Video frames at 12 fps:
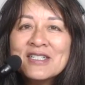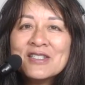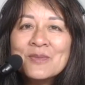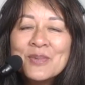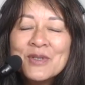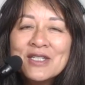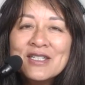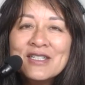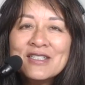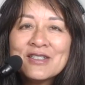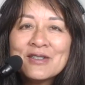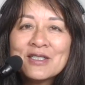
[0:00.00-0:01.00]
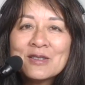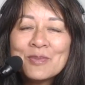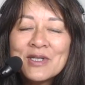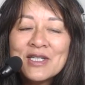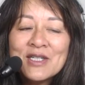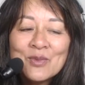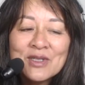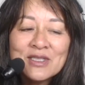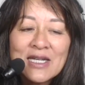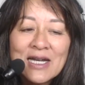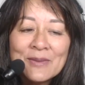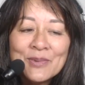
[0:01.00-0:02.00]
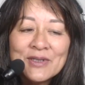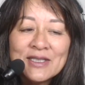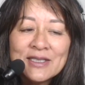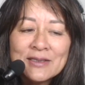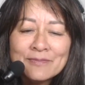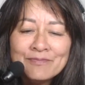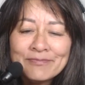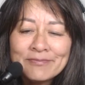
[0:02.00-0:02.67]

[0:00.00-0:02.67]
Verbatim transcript: to explain what's happening,